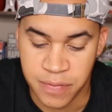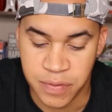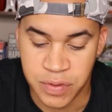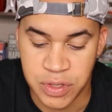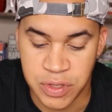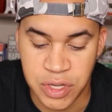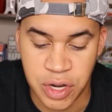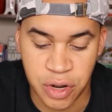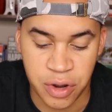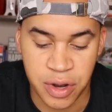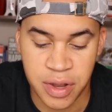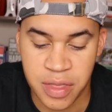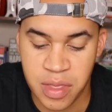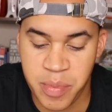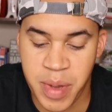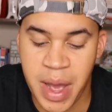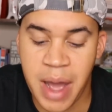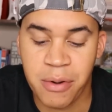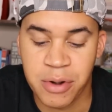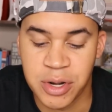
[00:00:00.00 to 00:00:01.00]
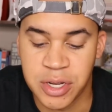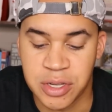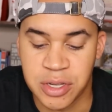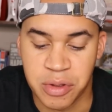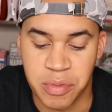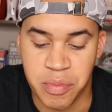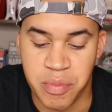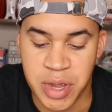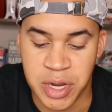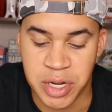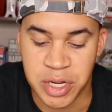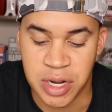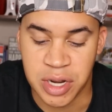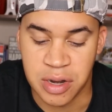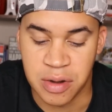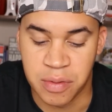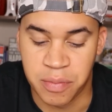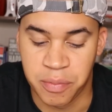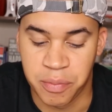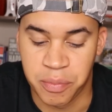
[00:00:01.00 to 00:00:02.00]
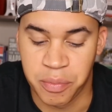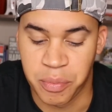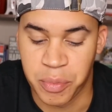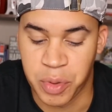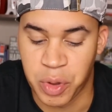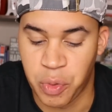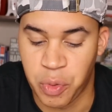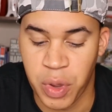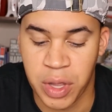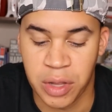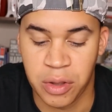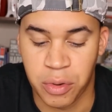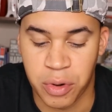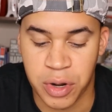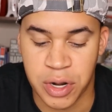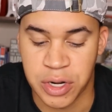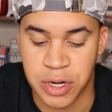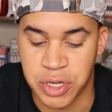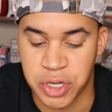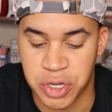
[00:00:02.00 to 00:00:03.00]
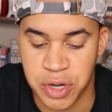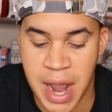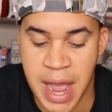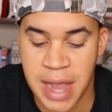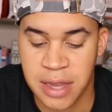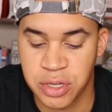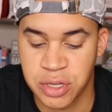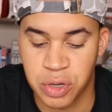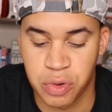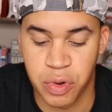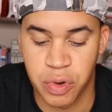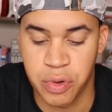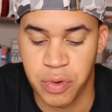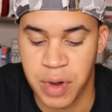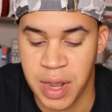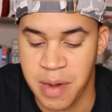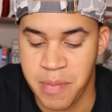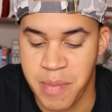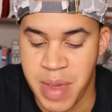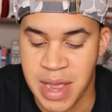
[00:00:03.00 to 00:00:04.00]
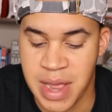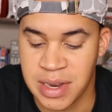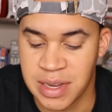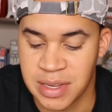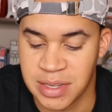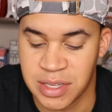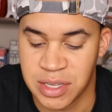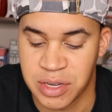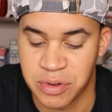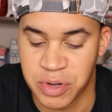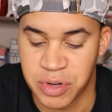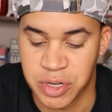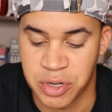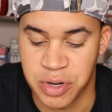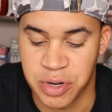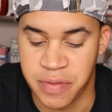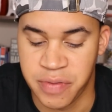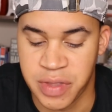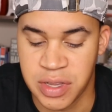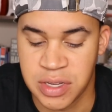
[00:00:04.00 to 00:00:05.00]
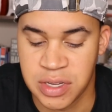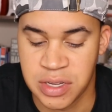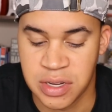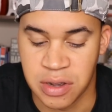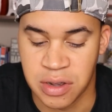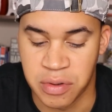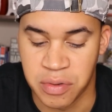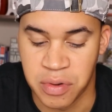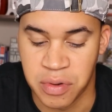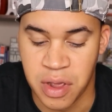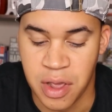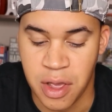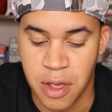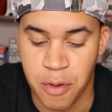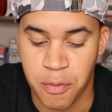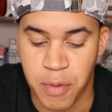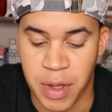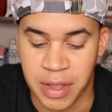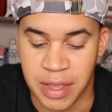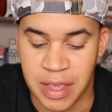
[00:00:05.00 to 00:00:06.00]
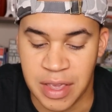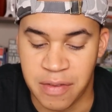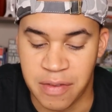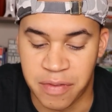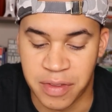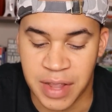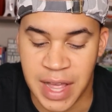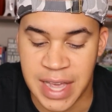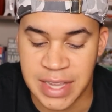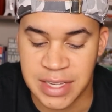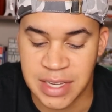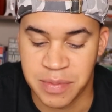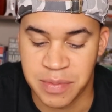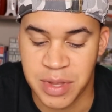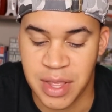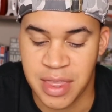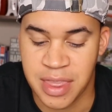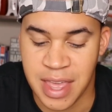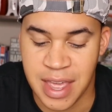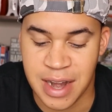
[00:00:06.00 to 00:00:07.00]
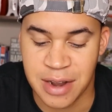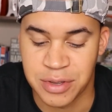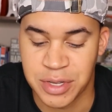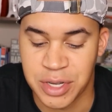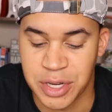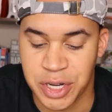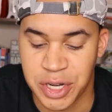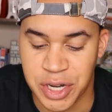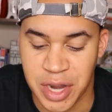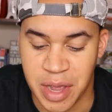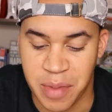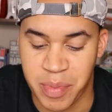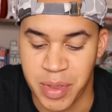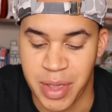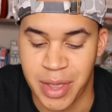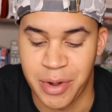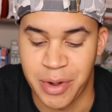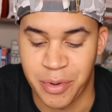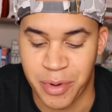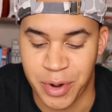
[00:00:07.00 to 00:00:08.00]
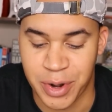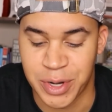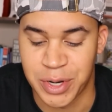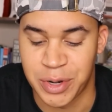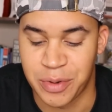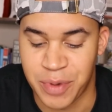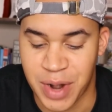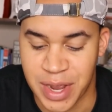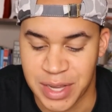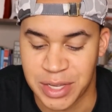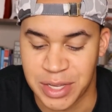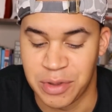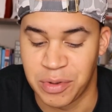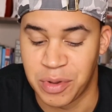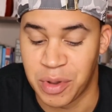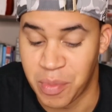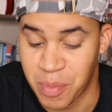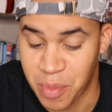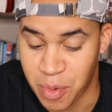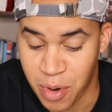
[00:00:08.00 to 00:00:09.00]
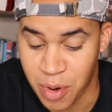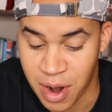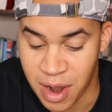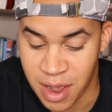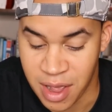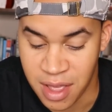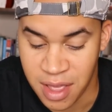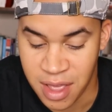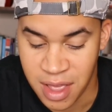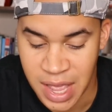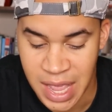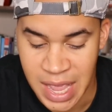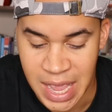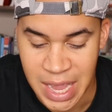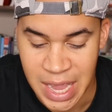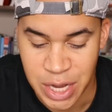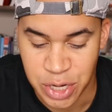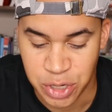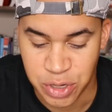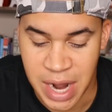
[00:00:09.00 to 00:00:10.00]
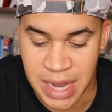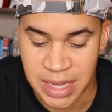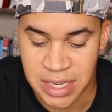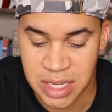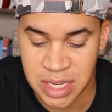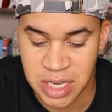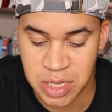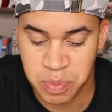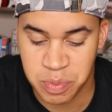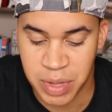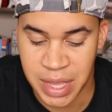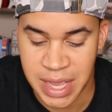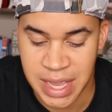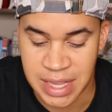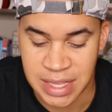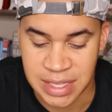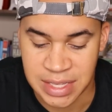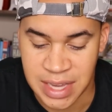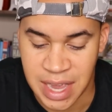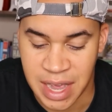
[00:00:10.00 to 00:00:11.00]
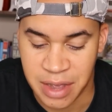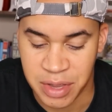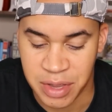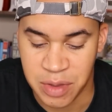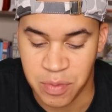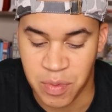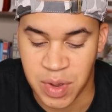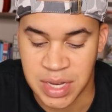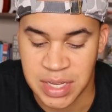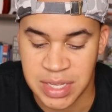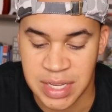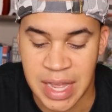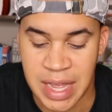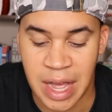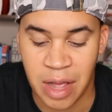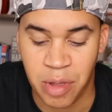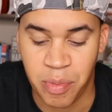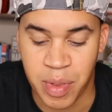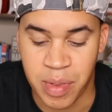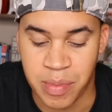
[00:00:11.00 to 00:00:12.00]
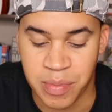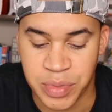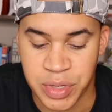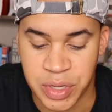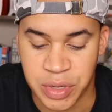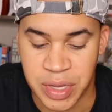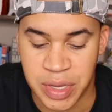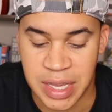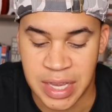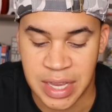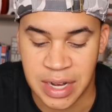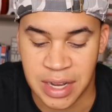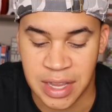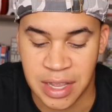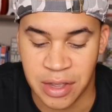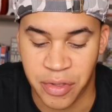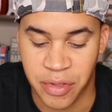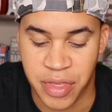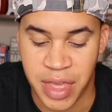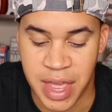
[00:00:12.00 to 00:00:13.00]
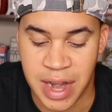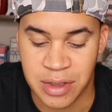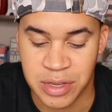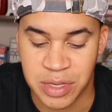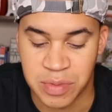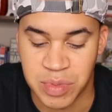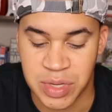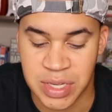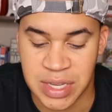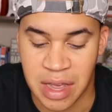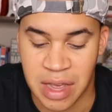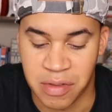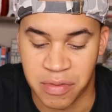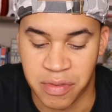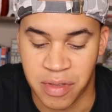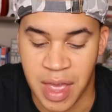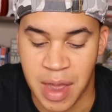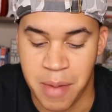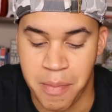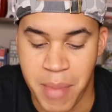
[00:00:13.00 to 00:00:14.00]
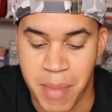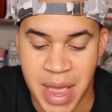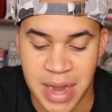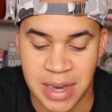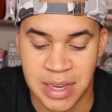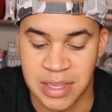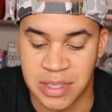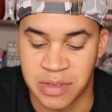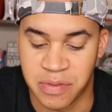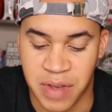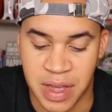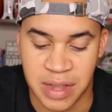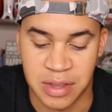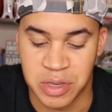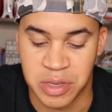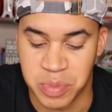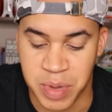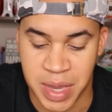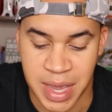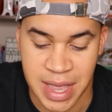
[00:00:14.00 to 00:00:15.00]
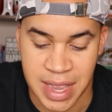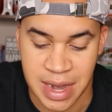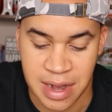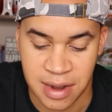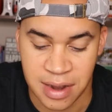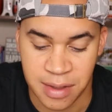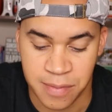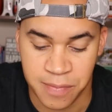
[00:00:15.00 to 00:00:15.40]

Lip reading: During the Power Stone mission, Quill orders Drax, Groot, and Mantis to retrieve the stone while he flies up to Thanos' ship in order to rescue Gamora. Drax explains how he wants to help him so he can kill Thanos himself, and Mantis follows behind.